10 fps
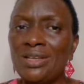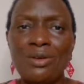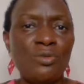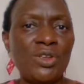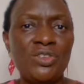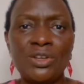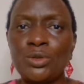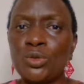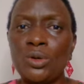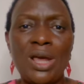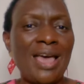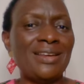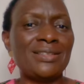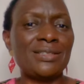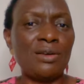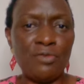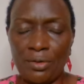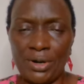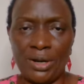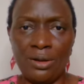and rejection and
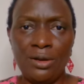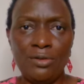suffering